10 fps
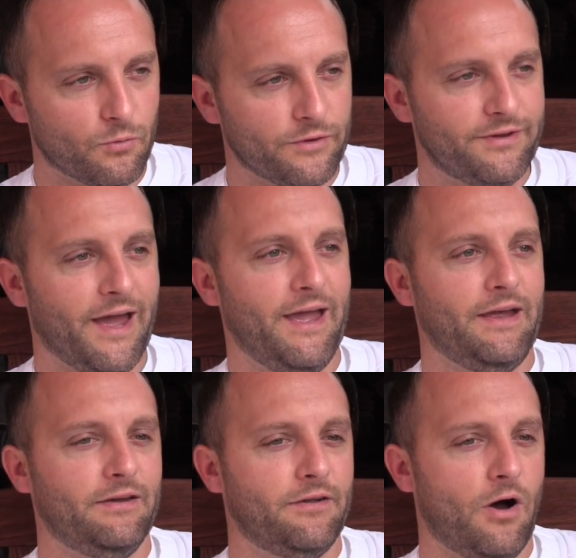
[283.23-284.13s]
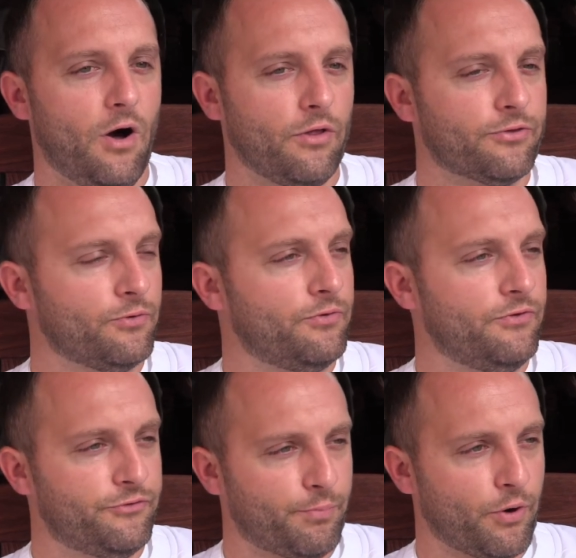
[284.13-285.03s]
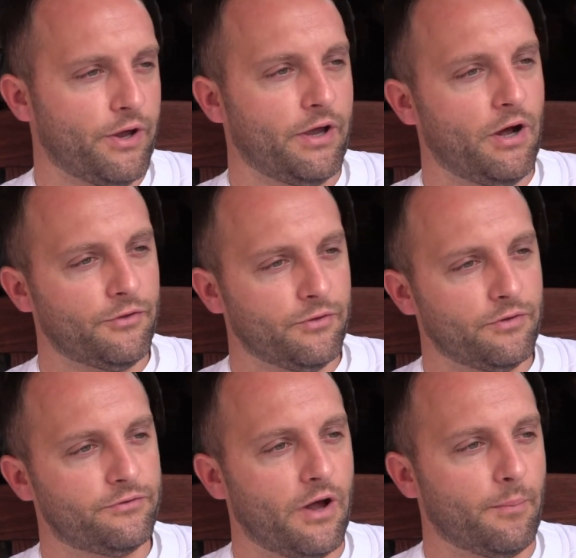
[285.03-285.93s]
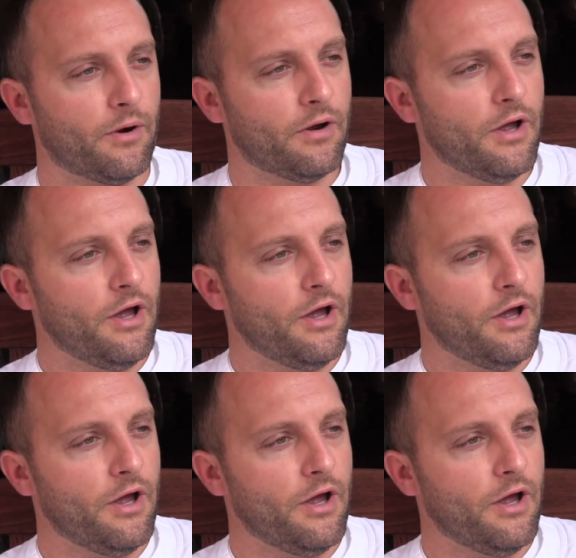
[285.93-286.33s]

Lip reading: retained all through the spring and all through the summer